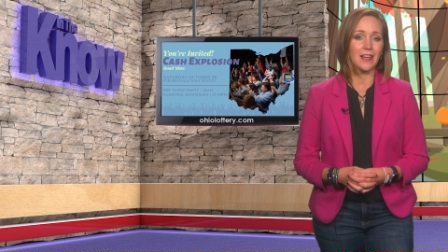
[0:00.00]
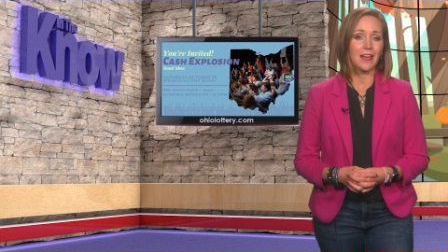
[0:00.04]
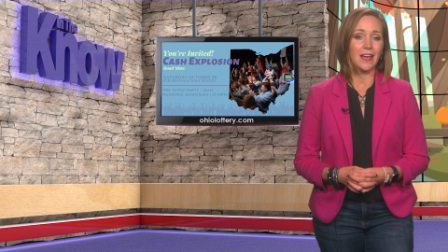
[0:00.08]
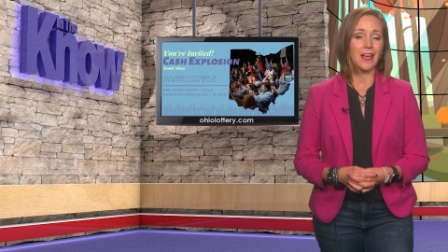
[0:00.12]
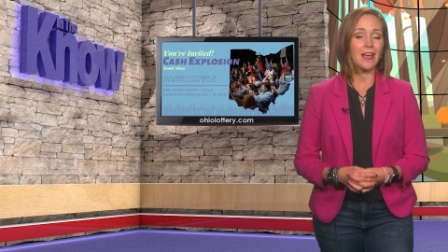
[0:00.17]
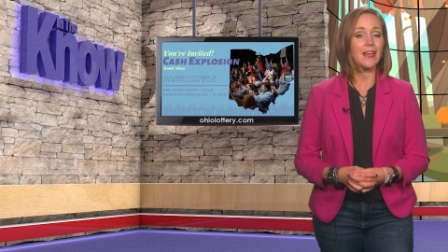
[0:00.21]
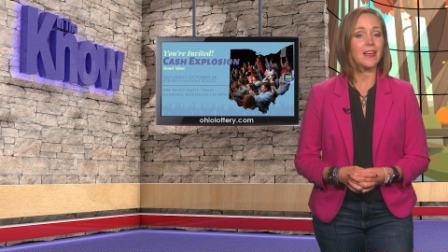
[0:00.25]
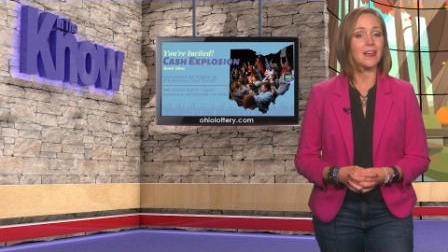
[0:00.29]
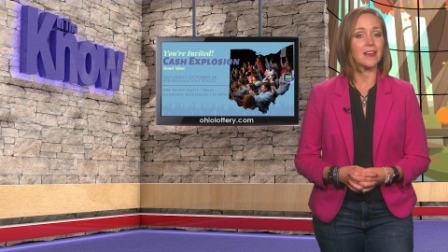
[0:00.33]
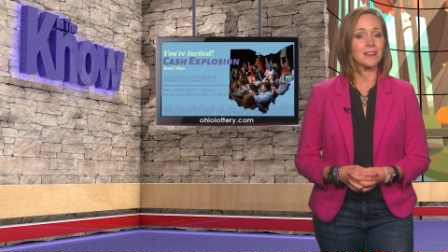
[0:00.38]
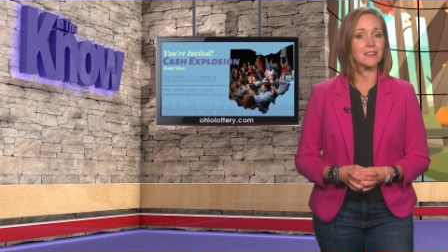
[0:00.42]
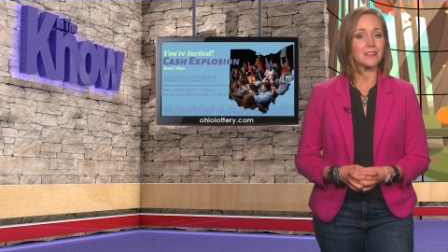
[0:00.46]

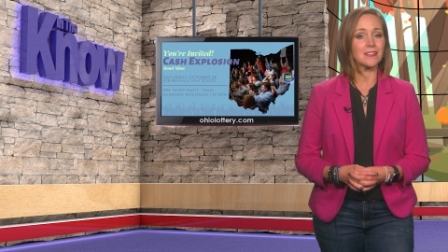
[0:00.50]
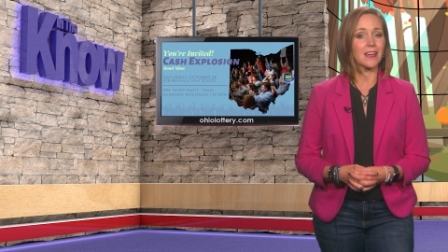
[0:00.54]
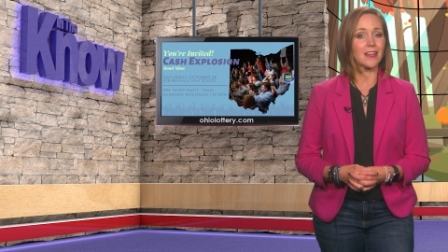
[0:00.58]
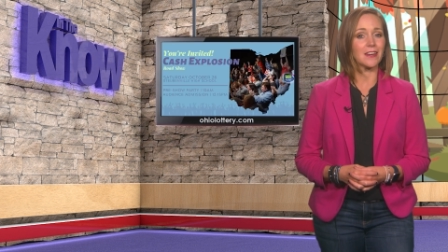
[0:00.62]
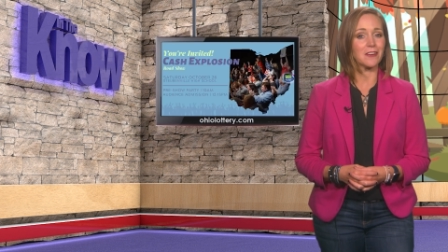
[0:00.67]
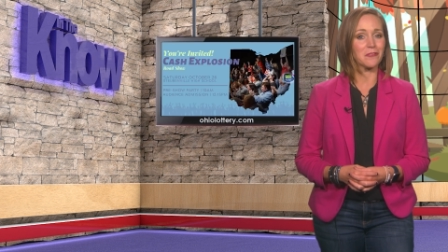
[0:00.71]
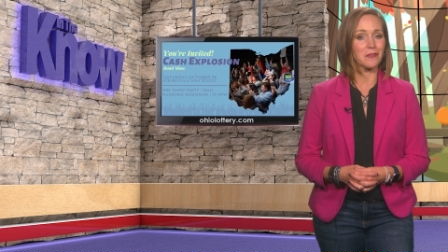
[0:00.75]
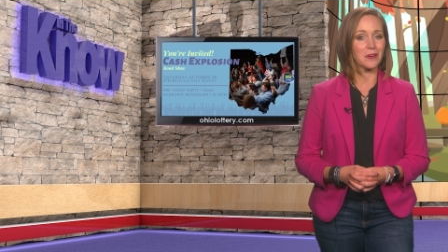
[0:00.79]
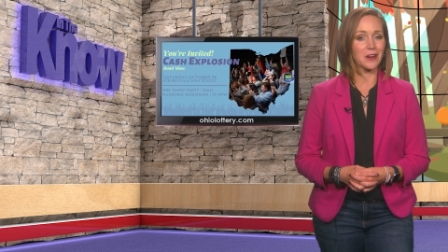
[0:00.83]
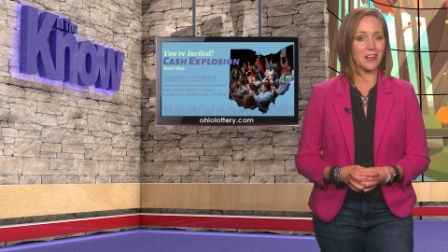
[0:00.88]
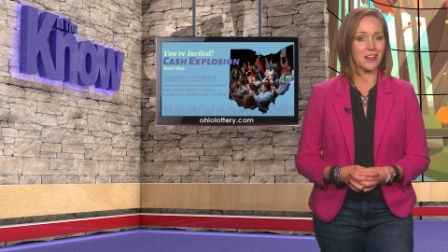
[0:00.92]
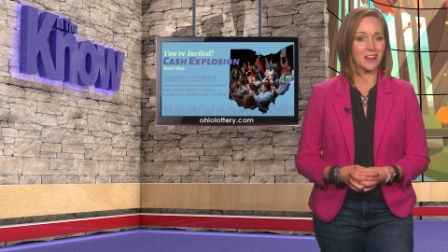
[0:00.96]
and
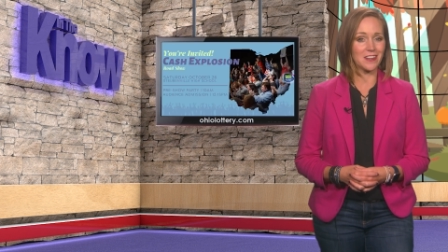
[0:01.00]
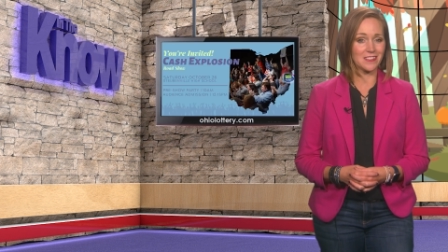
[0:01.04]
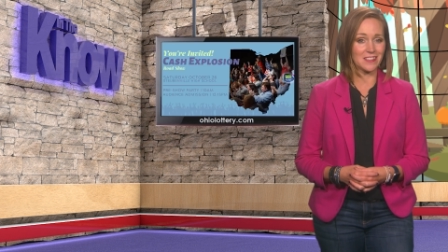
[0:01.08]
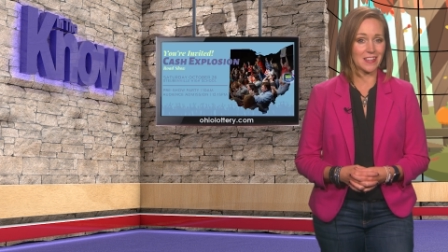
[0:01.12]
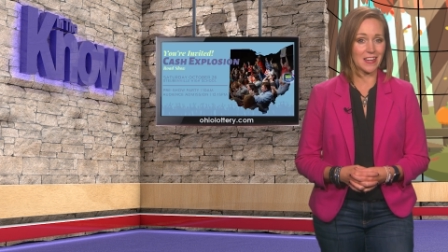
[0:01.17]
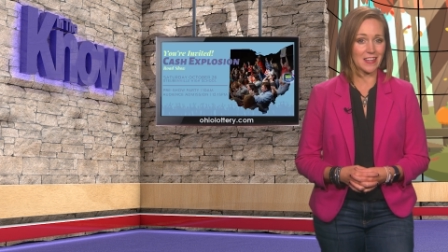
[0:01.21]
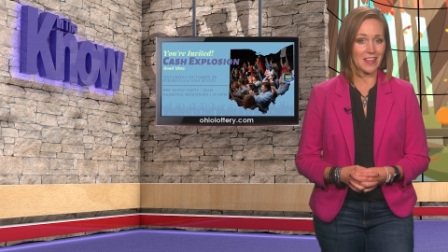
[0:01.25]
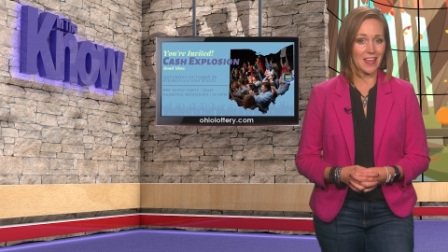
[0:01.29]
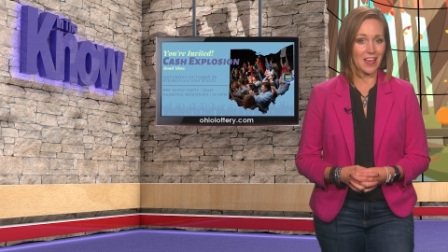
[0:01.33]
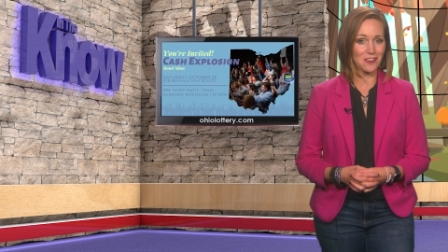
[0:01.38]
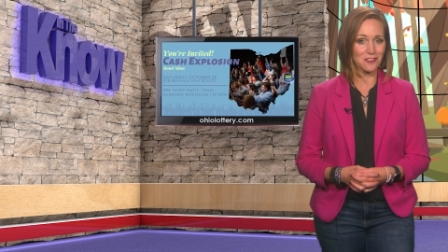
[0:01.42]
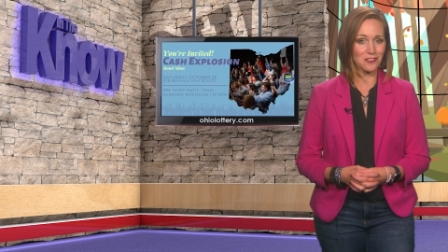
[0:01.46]
getting ready to
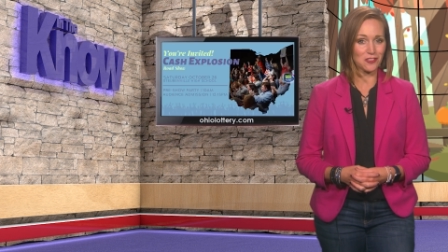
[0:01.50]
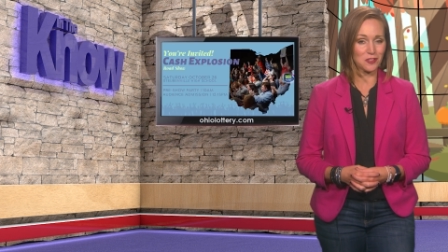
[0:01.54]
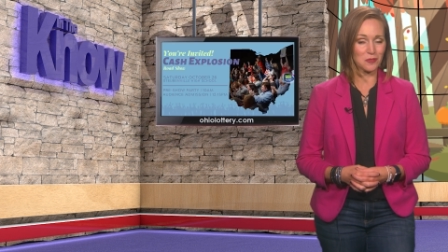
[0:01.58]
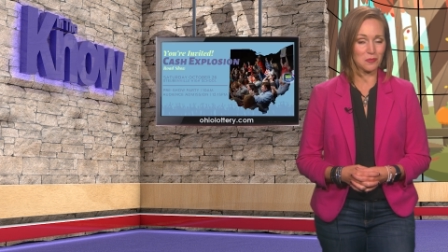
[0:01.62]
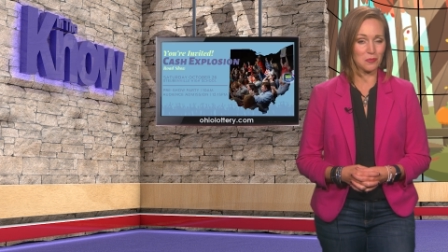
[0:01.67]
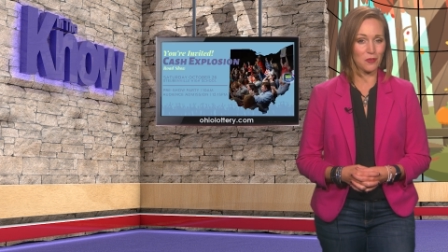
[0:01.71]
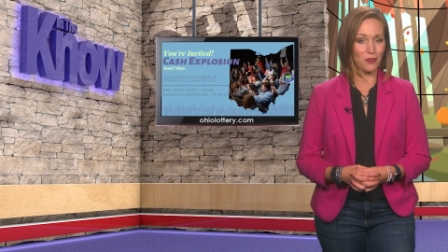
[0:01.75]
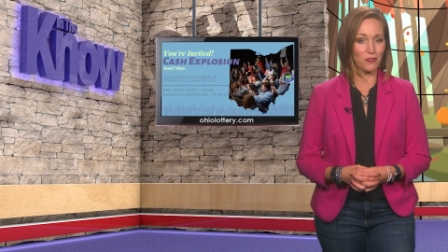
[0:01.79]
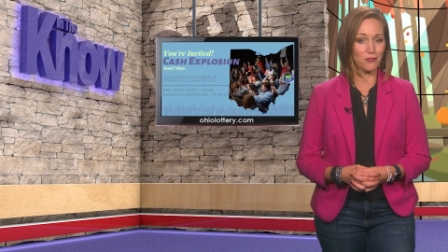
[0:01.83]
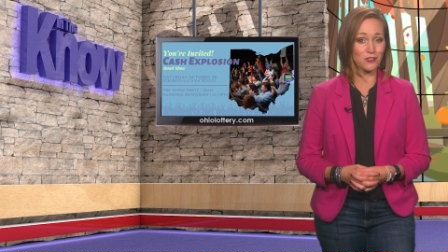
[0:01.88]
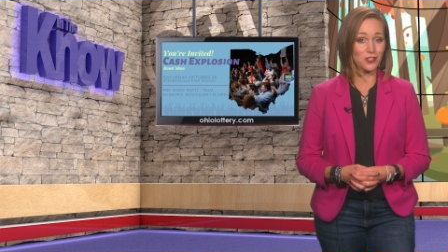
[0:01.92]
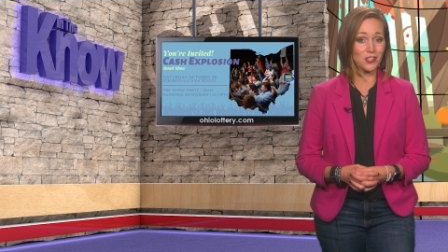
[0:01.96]
take Cash
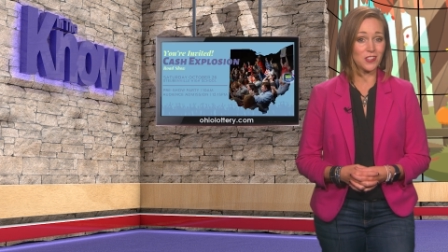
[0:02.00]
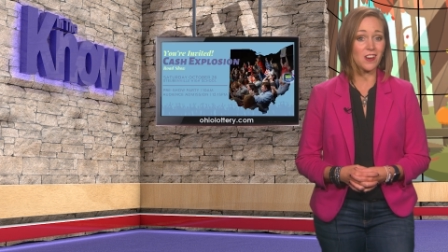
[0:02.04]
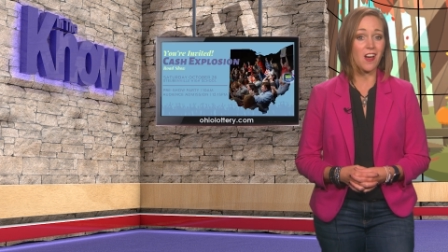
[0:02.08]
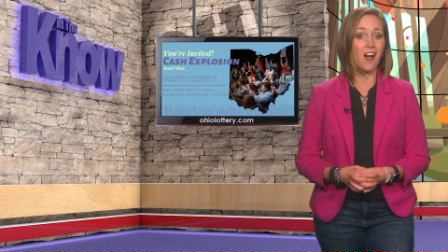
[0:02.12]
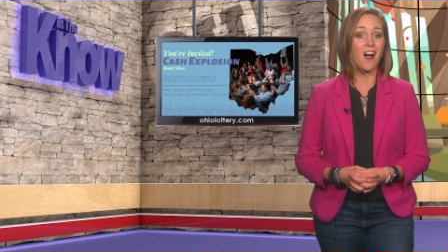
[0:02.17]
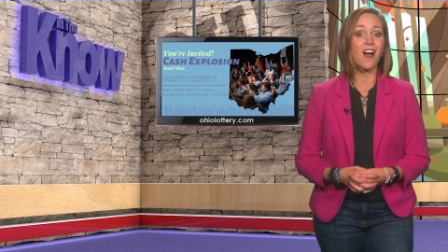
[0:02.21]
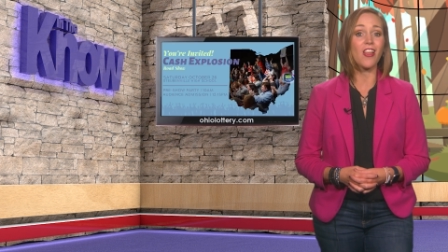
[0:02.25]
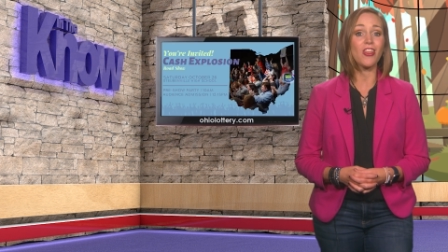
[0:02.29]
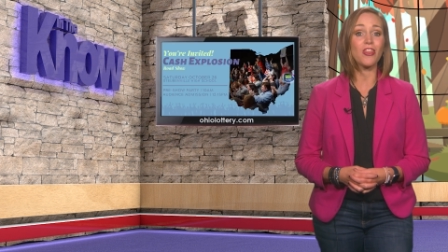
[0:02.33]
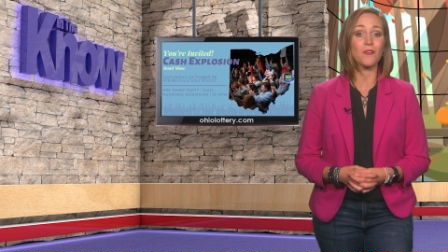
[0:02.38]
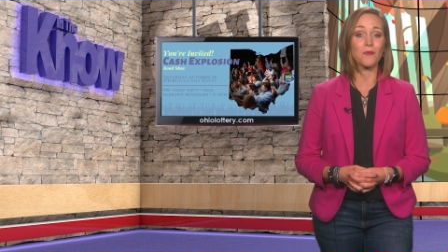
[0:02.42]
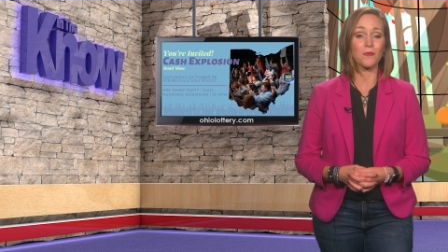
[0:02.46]
Explosion
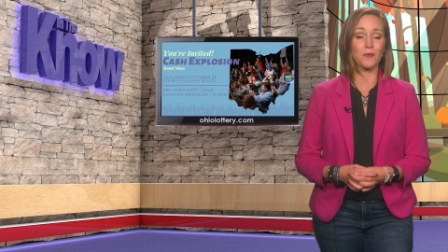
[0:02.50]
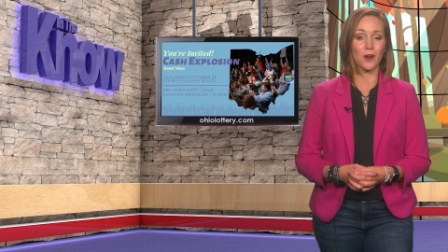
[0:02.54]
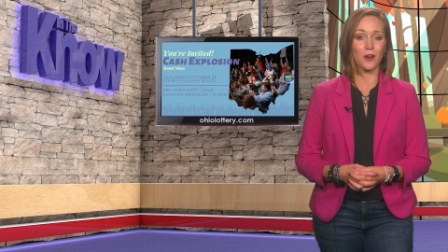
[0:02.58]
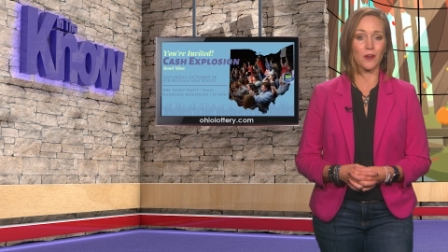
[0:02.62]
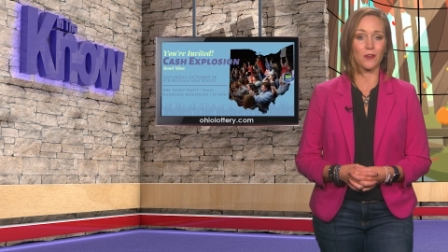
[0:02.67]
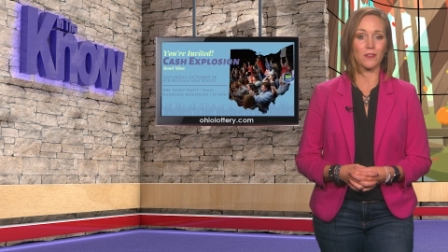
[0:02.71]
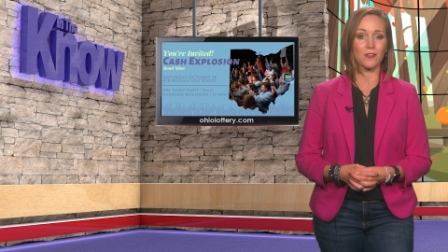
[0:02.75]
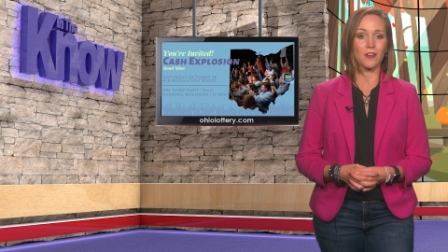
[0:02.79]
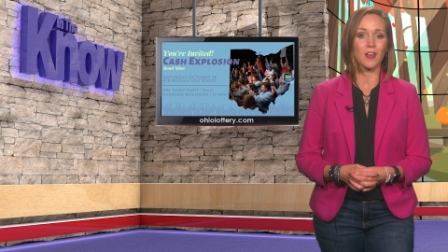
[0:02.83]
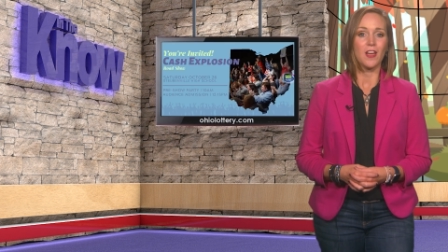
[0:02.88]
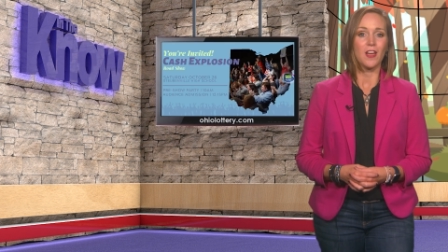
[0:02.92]
on the road.